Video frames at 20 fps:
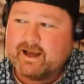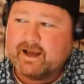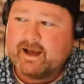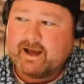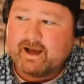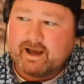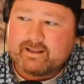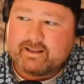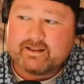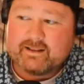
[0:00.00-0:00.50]
I
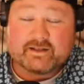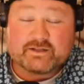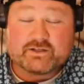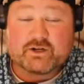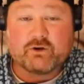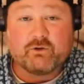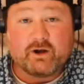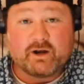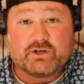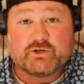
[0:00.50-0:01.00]
think that's a
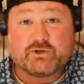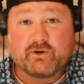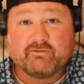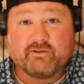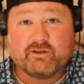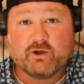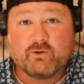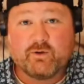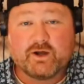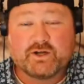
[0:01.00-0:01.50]
great trivia
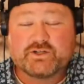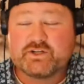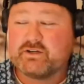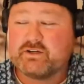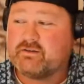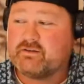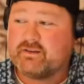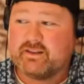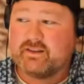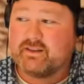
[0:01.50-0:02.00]
question.
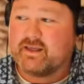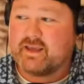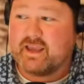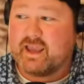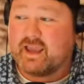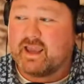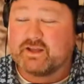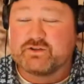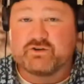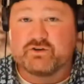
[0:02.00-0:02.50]
The
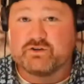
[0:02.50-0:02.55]
answer